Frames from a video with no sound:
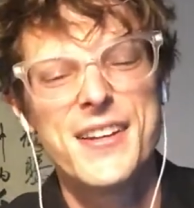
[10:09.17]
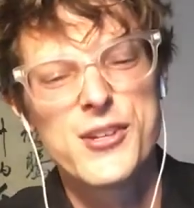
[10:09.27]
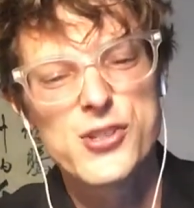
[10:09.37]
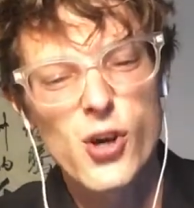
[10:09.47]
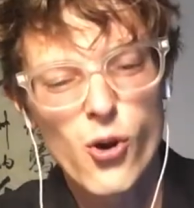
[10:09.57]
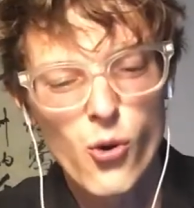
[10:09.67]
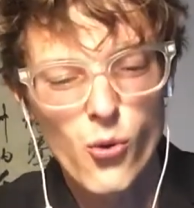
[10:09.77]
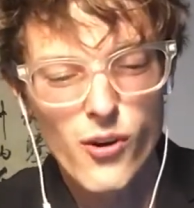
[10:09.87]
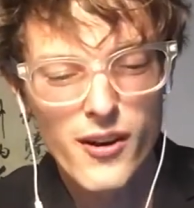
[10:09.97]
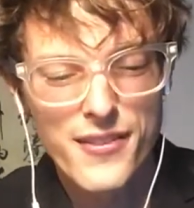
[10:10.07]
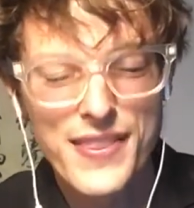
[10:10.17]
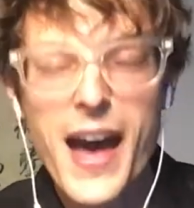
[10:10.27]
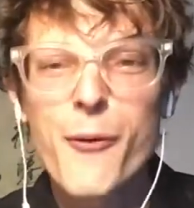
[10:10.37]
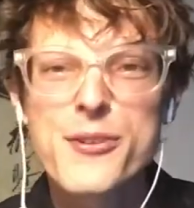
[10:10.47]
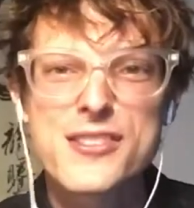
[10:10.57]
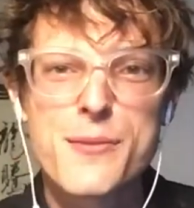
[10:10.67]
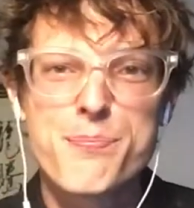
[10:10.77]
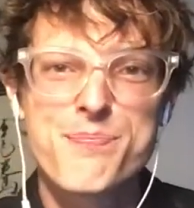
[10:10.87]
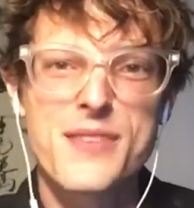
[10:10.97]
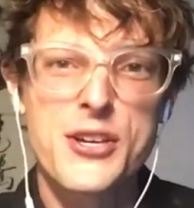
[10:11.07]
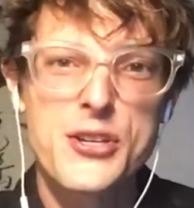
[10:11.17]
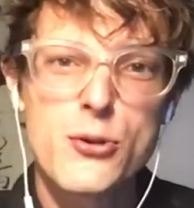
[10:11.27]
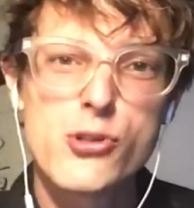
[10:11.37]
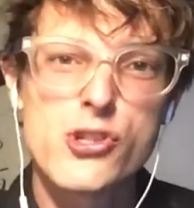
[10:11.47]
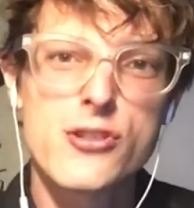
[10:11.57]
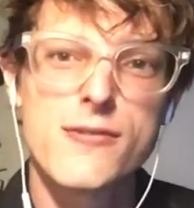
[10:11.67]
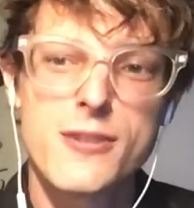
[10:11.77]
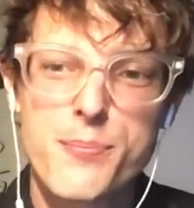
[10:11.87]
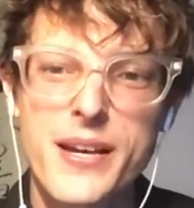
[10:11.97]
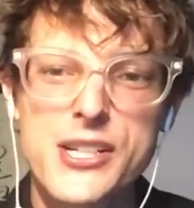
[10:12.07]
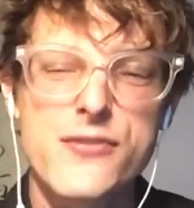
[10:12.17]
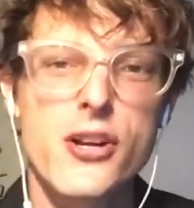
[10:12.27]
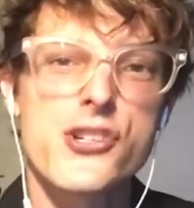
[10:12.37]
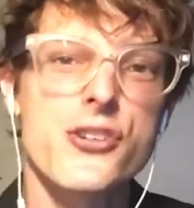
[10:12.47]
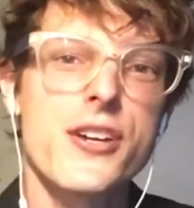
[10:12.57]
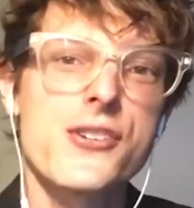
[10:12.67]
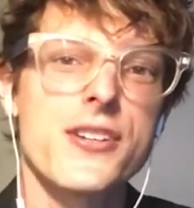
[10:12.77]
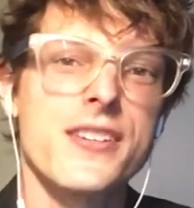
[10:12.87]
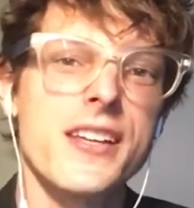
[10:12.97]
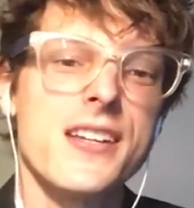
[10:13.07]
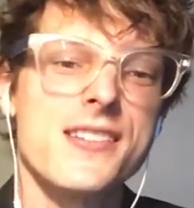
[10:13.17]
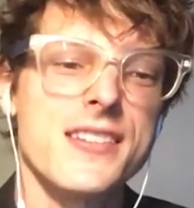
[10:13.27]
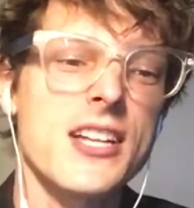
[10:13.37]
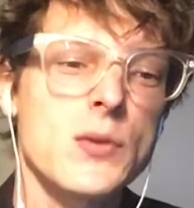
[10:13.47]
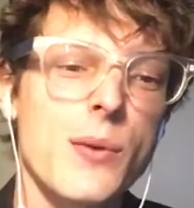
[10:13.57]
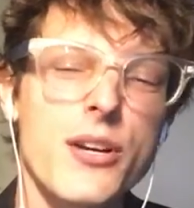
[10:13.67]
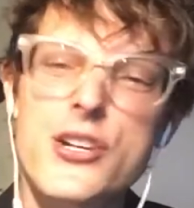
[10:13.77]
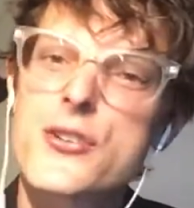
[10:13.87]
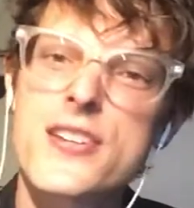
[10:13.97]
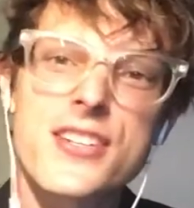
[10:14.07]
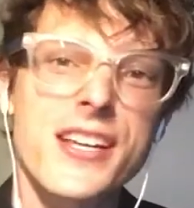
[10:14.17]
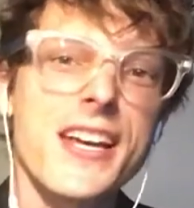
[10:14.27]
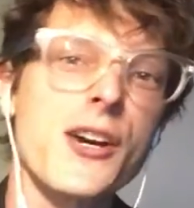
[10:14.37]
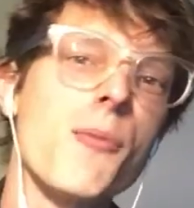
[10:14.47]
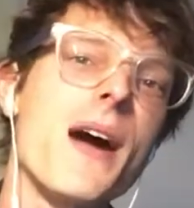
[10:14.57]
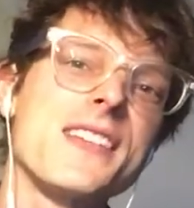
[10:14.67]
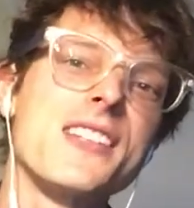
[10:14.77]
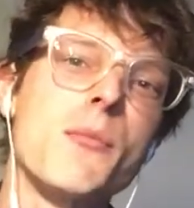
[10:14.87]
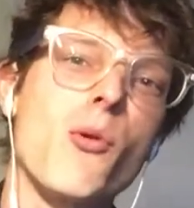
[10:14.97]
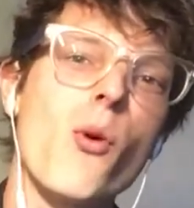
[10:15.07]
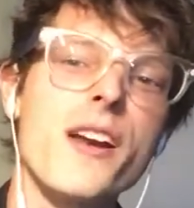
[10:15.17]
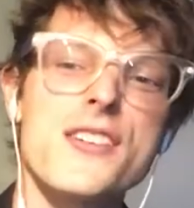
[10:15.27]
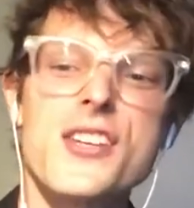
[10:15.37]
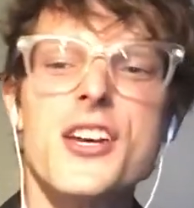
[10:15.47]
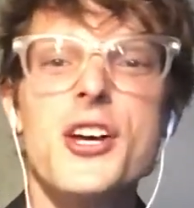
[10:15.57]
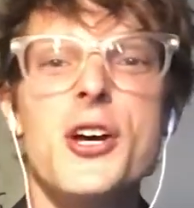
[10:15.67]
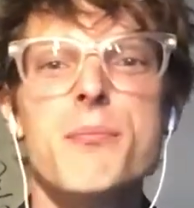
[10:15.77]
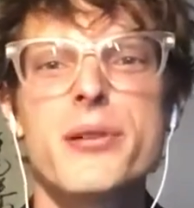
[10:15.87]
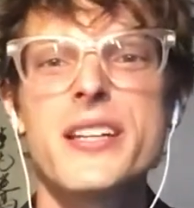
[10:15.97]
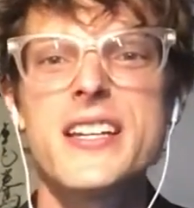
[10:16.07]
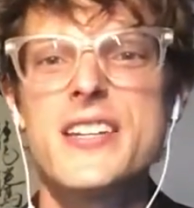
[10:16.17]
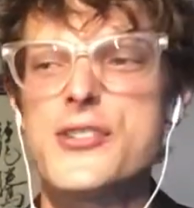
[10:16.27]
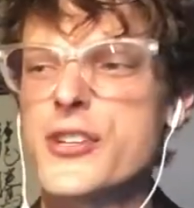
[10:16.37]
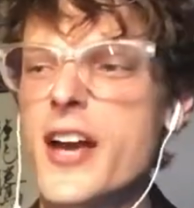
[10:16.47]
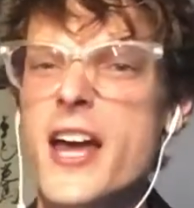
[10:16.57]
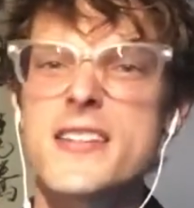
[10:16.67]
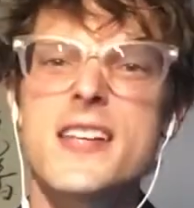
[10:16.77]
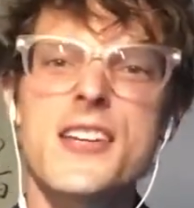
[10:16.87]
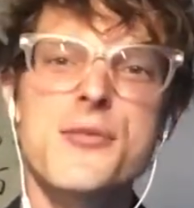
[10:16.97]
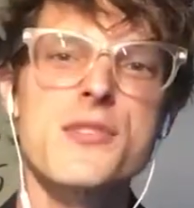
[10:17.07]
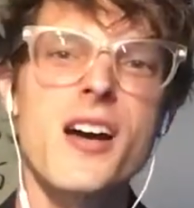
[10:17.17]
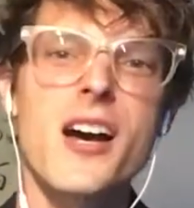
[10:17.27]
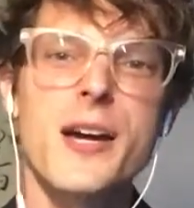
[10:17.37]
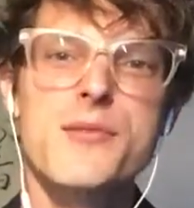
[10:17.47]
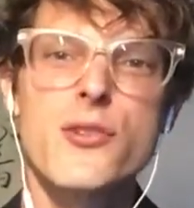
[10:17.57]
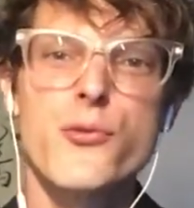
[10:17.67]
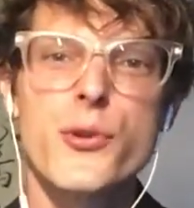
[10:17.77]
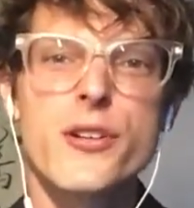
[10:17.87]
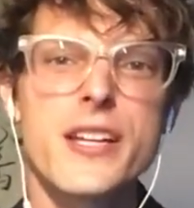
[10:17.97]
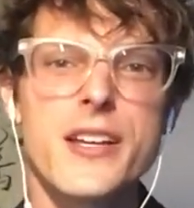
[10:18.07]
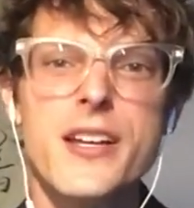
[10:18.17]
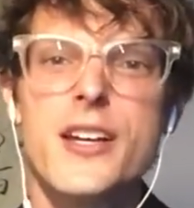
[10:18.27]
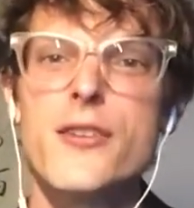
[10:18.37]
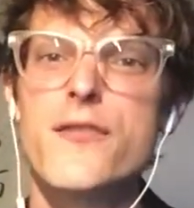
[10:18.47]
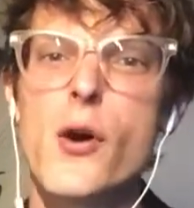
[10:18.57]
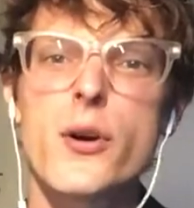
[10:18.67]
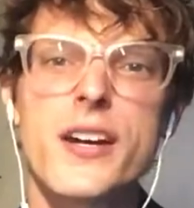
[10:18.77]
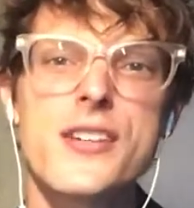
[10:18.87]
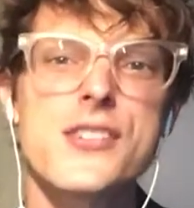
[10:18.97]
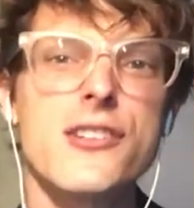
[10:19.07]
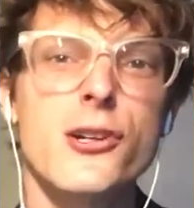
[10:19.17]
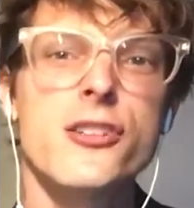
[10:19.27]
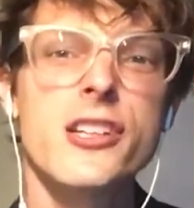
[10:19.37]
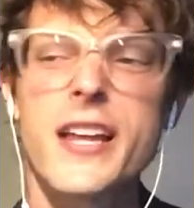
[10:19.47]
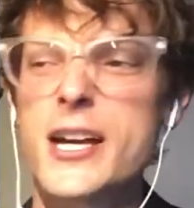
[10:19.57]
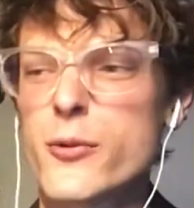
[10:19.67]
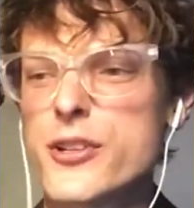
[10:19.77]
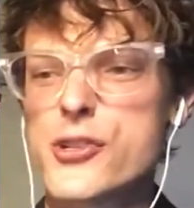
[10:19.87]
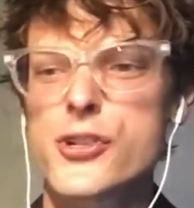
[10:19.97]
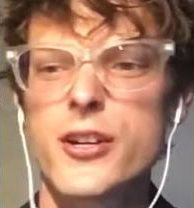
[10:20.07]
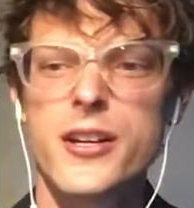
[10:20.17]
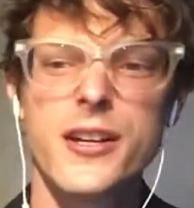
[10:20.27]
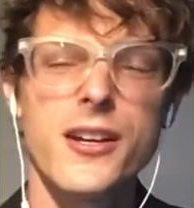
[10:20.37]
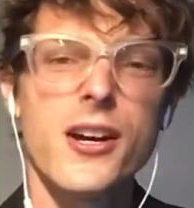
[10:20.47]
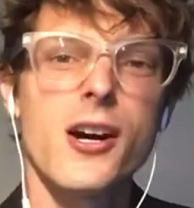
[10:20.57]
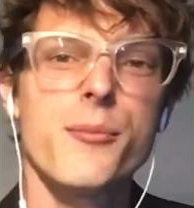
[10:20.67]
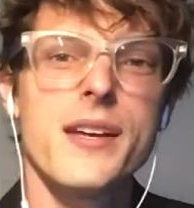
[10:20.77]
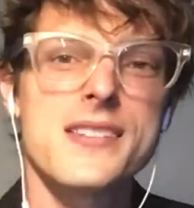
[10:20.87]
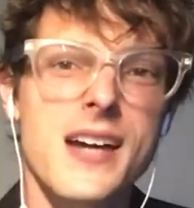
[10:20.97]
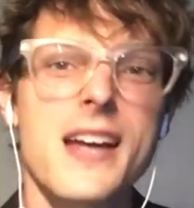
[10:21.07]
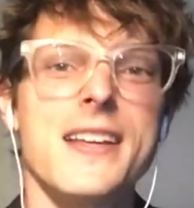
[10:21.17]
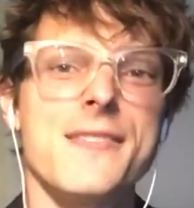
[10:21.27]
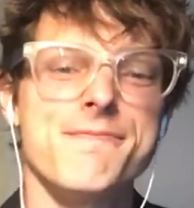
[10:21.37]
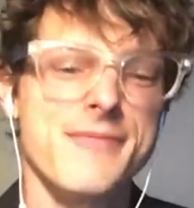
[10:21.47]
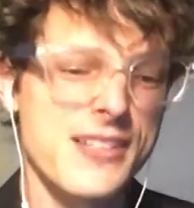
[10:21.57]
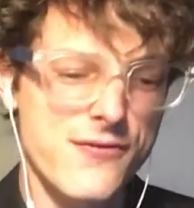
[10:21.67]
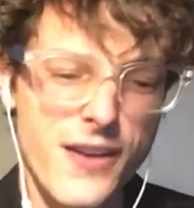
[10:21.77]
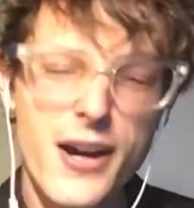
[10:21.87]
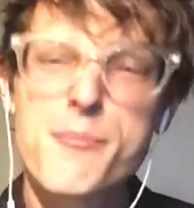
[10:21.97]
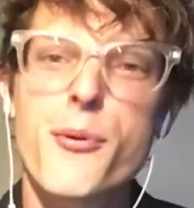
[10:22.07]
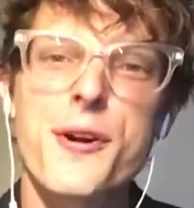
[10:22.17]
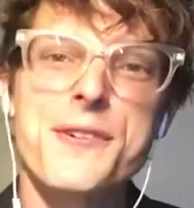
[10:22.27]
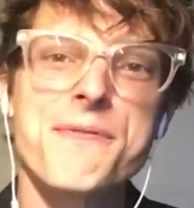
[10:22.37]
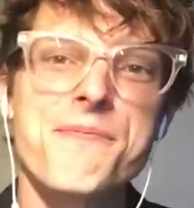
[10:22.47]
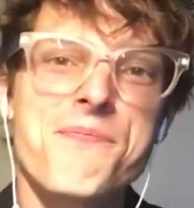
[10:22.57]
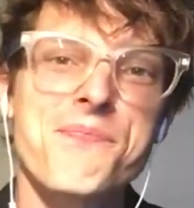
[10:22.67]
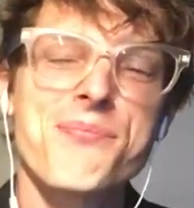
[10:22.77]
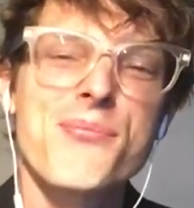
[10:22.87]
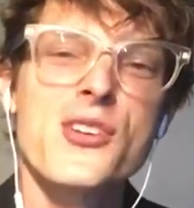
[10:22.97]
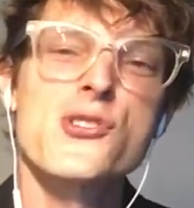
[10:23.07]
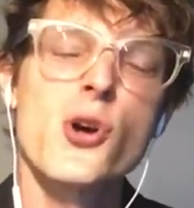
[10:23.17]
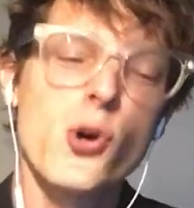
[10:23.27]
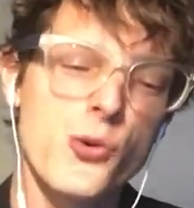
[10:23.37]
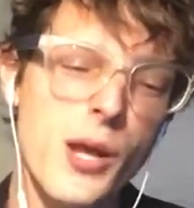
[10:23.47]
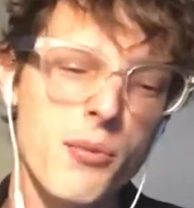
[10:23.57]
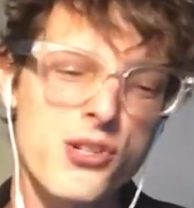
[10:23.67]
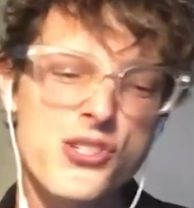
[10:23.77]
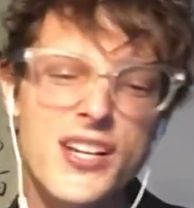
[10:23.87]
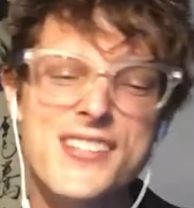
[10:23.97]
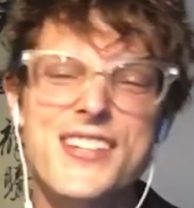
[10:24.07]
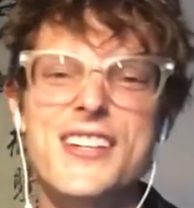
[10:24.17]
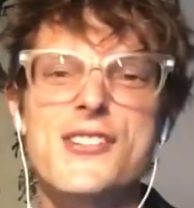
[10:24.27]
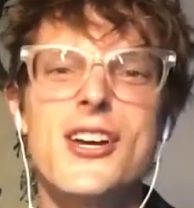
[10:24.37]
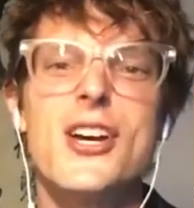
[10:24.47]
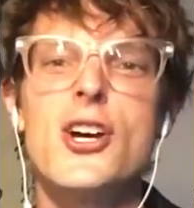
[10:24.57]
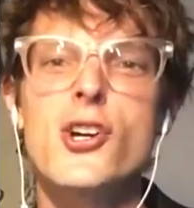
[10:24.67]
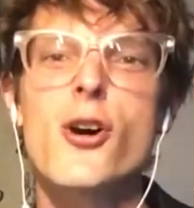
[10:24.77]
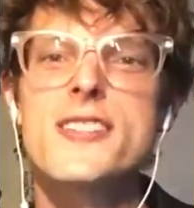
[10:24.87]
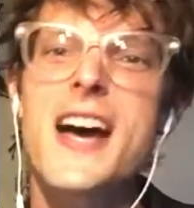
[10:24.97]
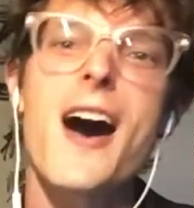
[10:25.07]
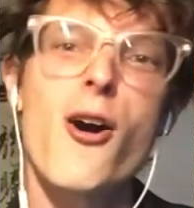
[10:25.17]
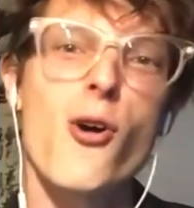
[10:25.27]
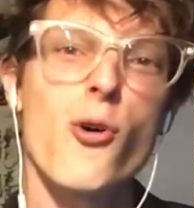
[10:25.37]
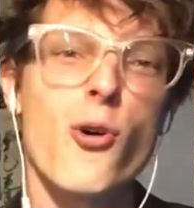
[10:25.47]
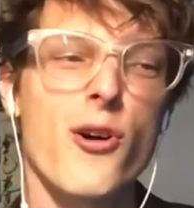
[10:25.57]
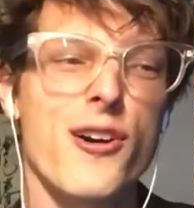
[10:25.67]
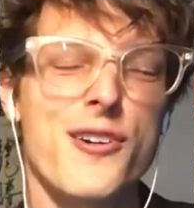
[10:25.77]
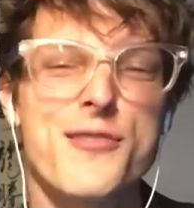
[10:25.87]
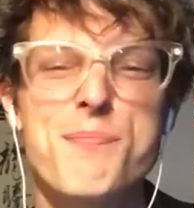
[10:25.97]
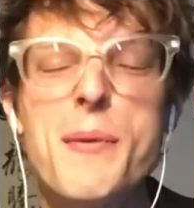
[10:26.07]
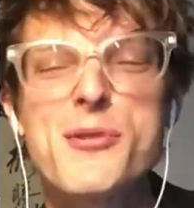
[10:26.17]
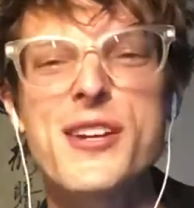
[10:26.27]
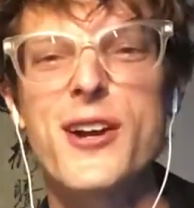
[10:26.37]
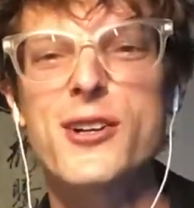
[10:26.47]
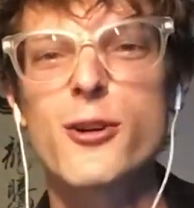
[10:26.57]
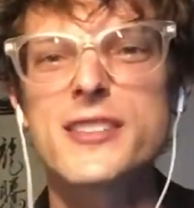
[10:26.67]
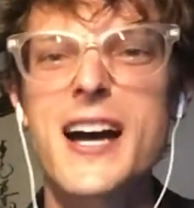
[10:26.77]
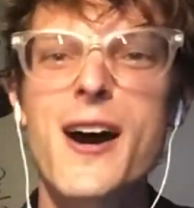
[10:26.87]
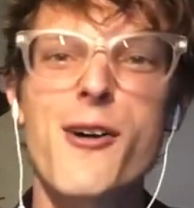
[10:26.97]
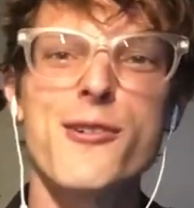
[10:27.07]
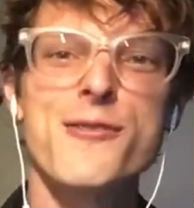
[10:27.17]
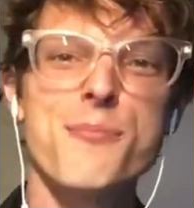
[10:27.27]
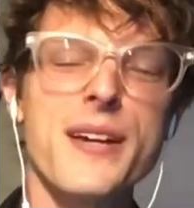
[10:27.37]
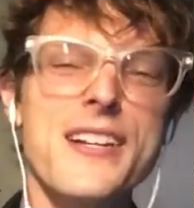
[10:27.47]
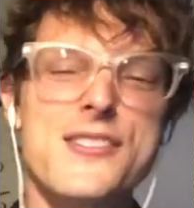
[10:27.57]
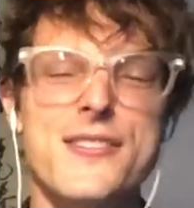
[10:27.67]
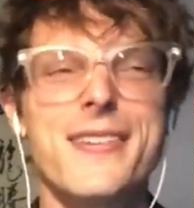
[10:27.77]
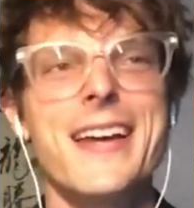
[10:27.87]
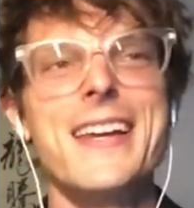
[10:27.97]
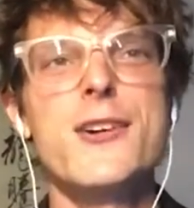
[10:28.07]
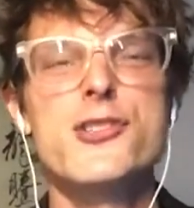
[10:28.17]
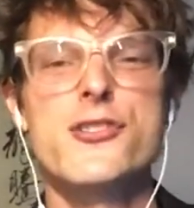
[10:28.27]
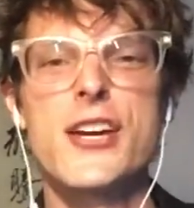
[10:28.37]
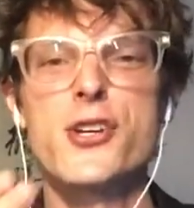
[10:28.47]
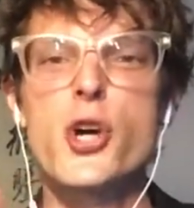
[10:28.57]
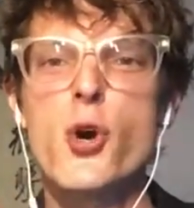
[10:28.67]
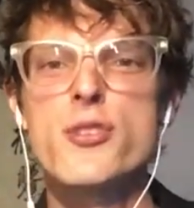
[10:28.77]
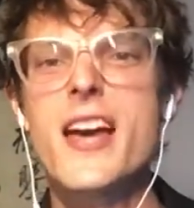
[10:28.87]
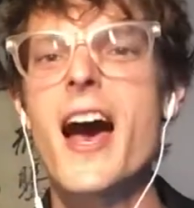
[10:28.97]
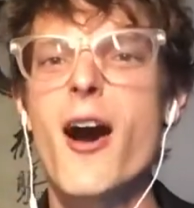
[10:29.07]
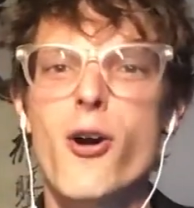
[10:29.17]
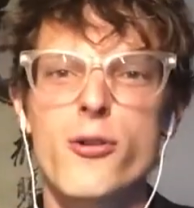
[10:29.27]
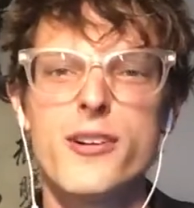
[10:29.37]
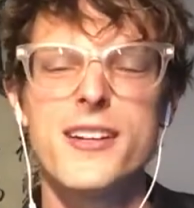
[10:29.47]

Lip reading: So that was the biggest frustration is, and that's why I'm going to stress it again, go back to number one, is please, you got to take some time to really focus and learn the language in Thailand. It's very important. So number six is Koh Tao, or people say Koh Tao, but it's in English, it's like Koh Tao,